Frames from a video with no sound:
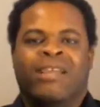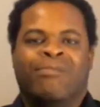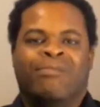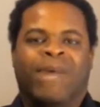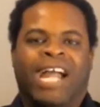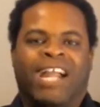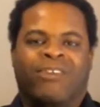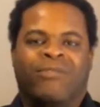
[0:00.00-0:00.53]

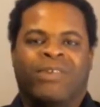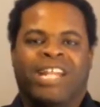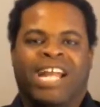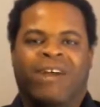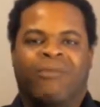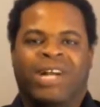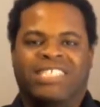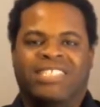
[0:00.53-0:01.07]
Back when
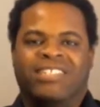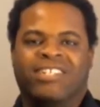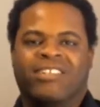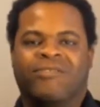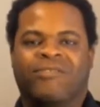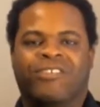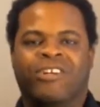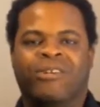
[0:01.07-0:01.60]
I watched the
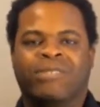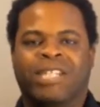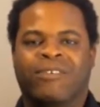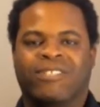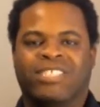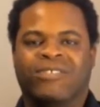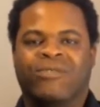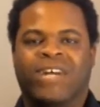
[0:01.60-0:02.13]
other films, I
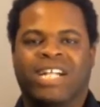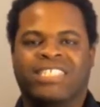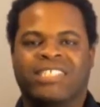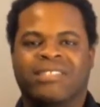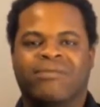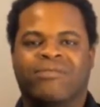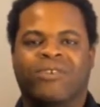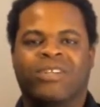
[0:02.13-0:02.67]
was just
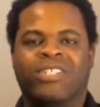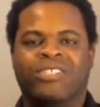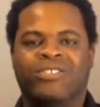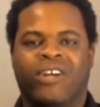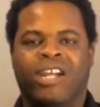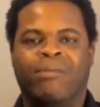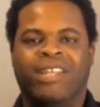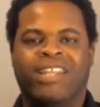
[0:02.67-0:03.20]
watching them for
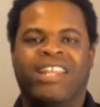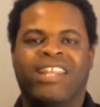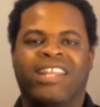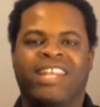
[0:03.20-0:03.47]
enjoyment.